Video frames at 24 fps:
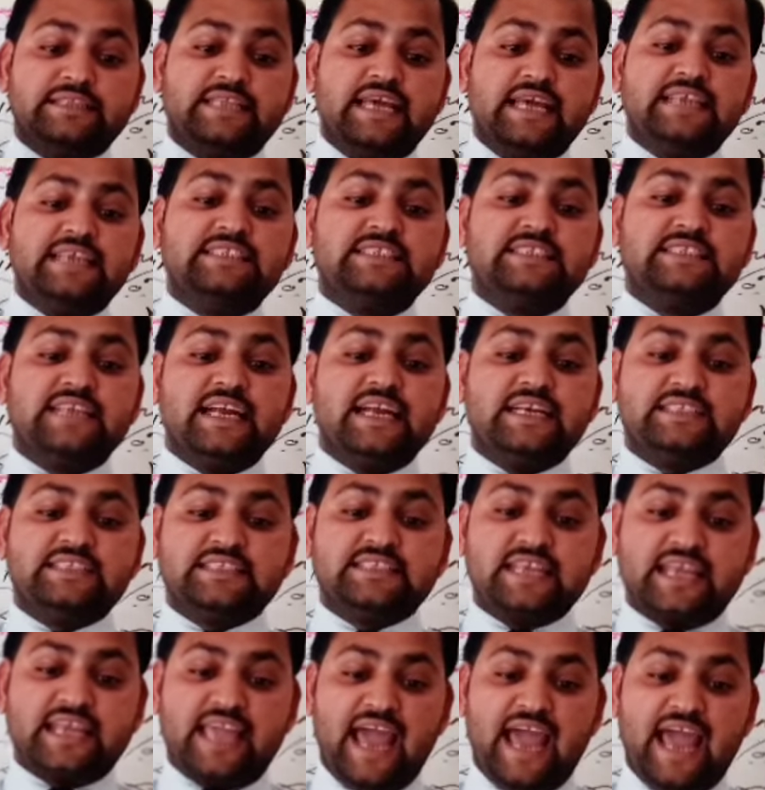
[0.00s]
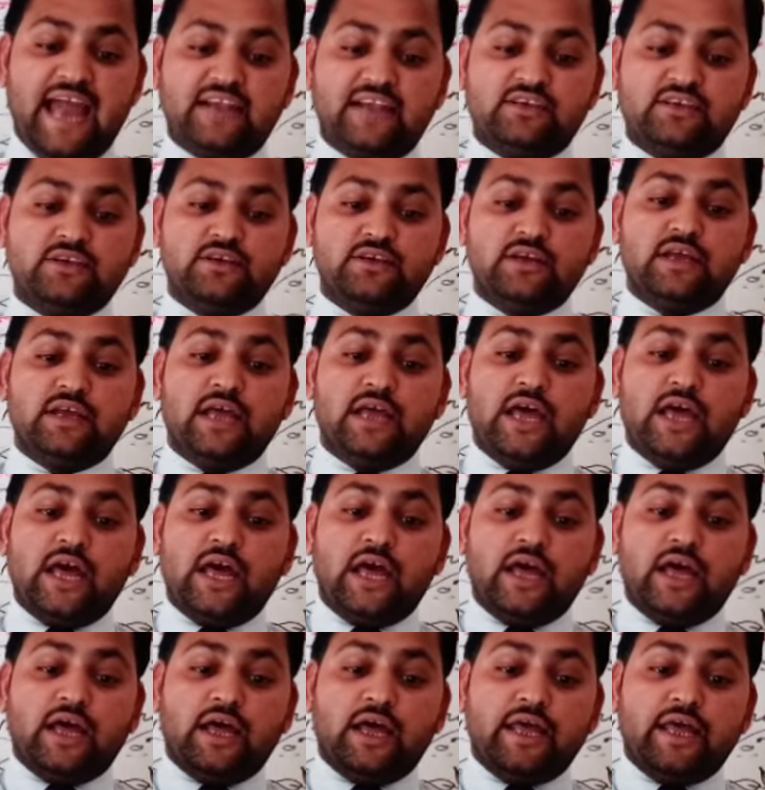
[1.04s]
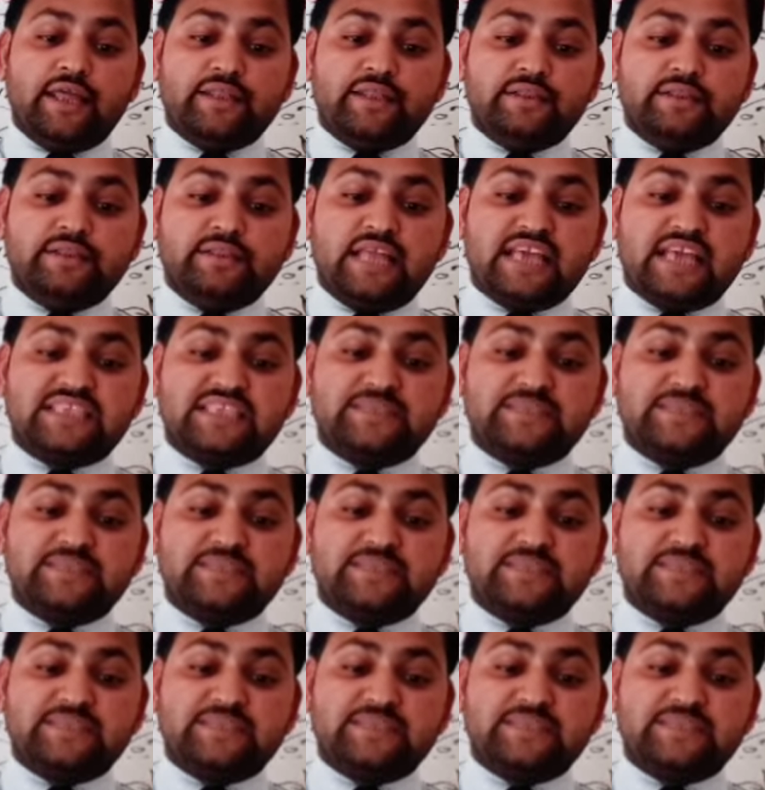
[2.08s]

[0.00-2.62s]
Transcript: These seeds get the